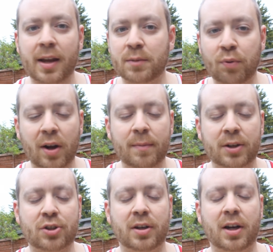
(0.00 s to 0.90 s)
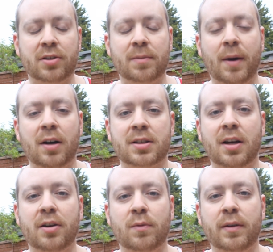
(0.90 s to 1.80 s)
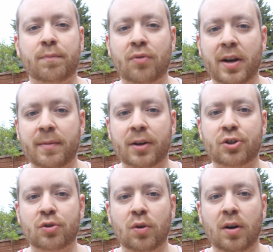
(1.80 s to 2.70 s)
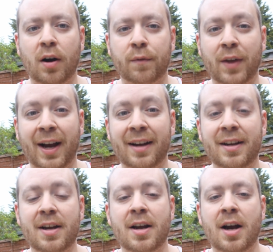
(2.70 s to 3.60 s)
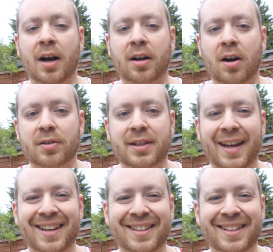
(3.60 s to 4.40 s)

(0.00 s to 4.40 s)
He's pretty much going to go to Barcelona. We're pretty much sure of that. I can't see